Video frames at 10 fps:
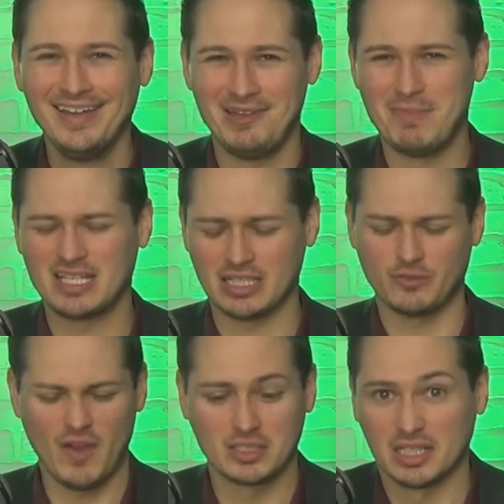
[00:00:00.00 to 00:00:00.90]
He makes
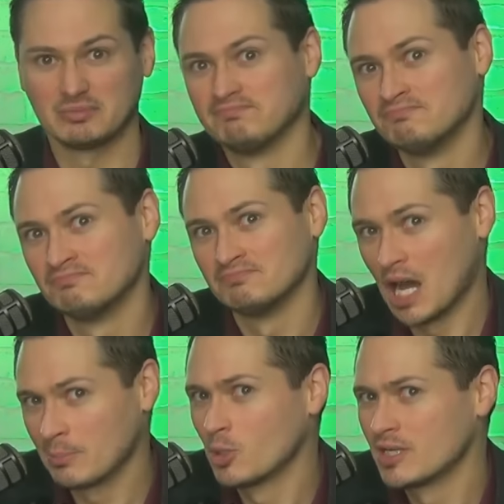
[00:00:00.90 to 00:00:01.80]
this face like,
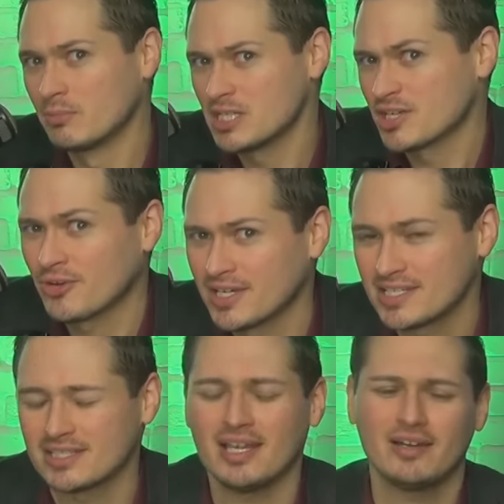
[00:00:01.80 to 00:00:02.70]
I'm going to be
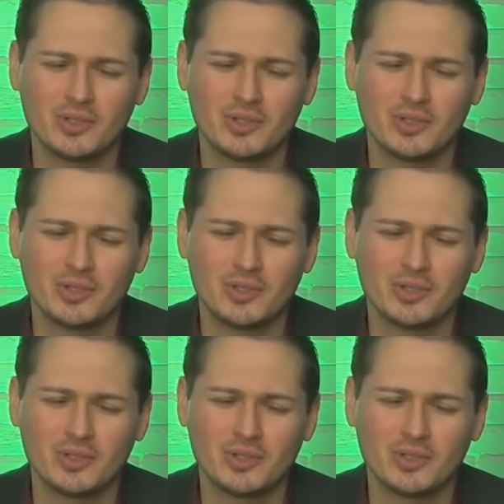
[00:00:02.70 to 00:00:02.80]
serious.